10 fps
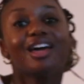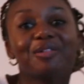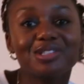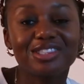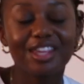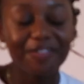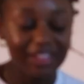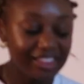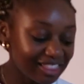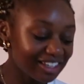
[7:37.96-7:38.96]
It was
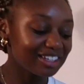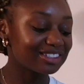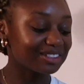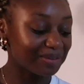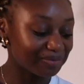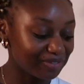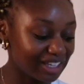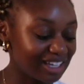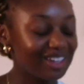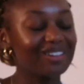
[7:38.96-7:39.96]
definitely
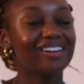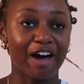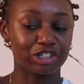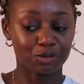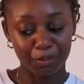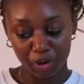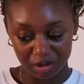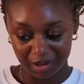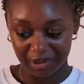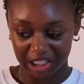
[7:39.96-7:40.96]
something. I was more
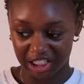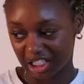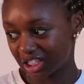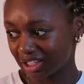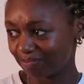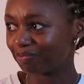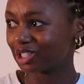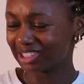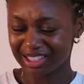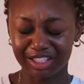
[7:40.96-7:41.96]
intimidated
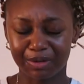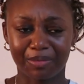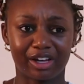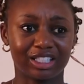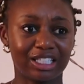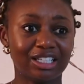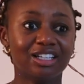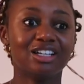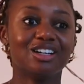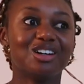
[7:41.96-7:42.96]
seeing the body
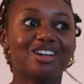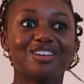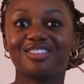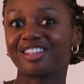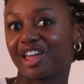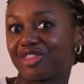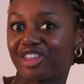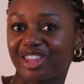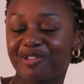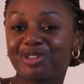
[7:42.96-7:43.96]
than I
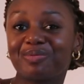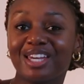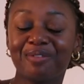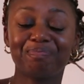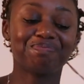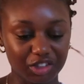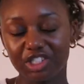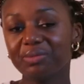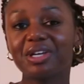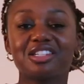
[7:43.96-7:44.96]
thought I would be,
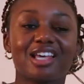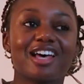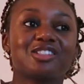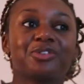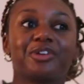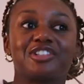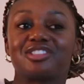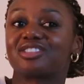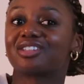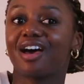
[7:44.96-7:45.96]
just because as a
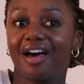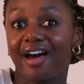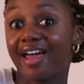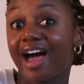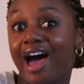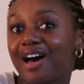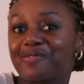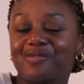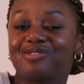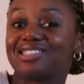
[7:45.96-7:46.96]
nurse, I
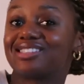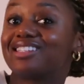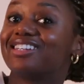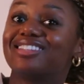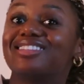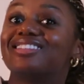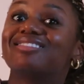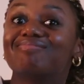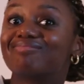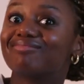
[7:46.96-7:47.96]
have seen
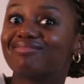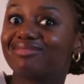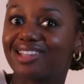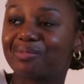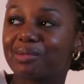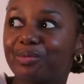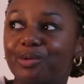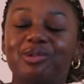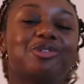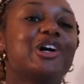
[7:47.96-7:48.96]
dead people
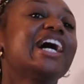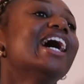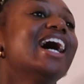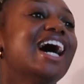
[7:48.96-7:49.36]
before,